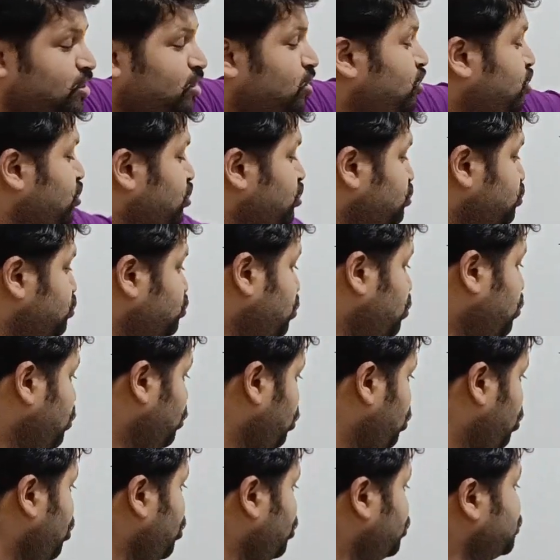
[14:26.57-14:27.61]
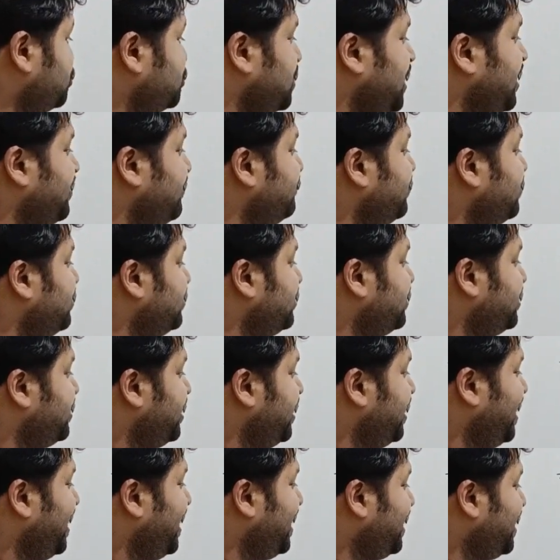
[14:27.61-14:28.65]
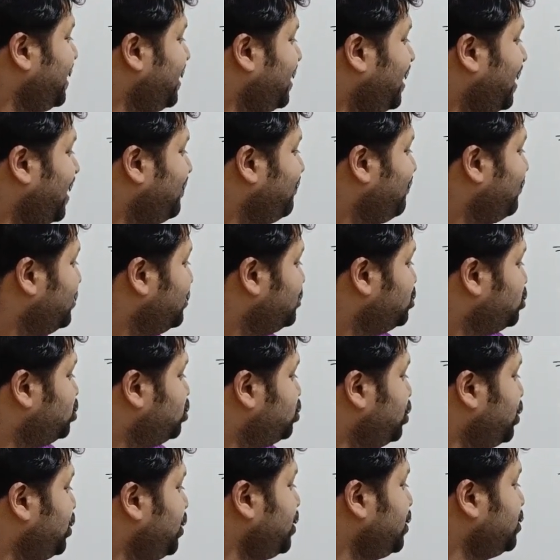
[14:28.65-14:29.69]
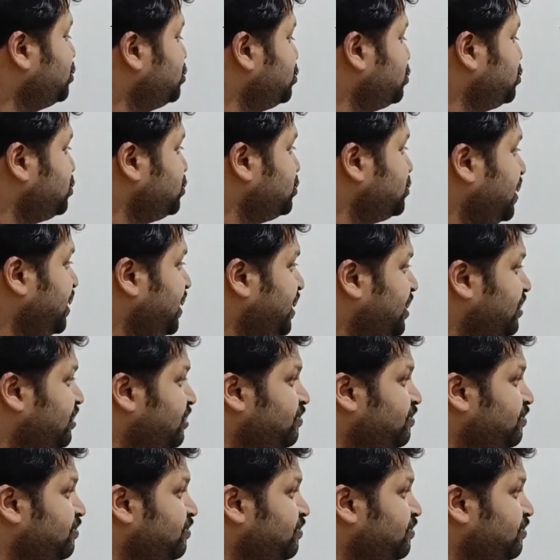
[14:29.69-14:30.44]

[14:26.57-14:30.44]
so cos I will retain and I will change sin.